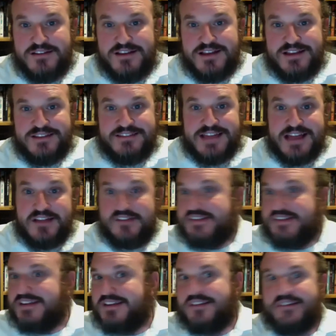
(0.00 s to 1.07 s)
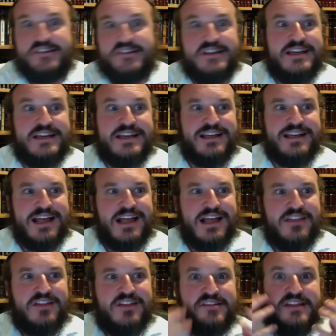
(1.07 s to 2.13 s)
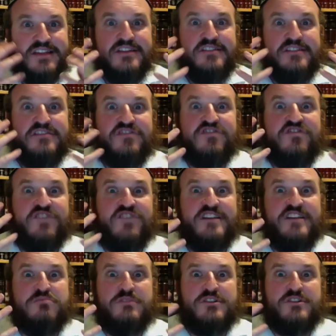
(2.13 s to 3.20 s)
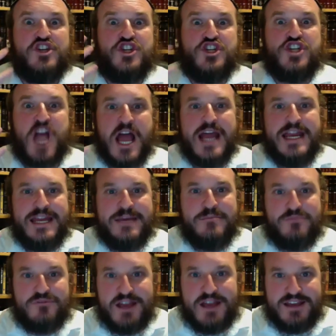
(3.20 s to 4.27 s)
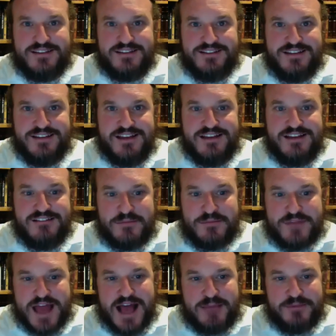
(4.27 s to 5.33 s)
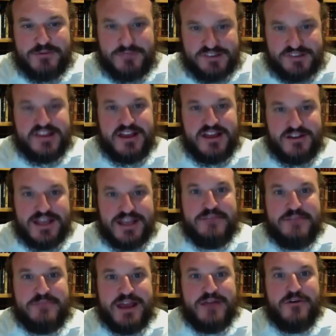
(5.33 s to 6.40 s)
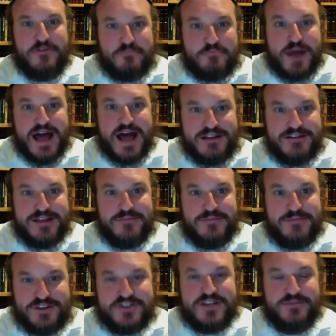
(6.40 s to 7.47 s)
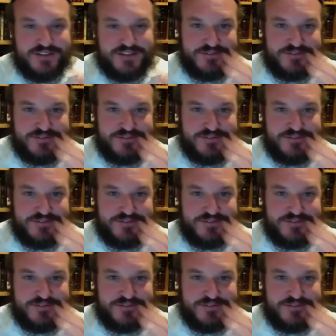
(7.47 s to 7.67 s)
Dancing and singing, they said his face was shining bright. Reb Nachman was there in Meron by Rebbe Shimon.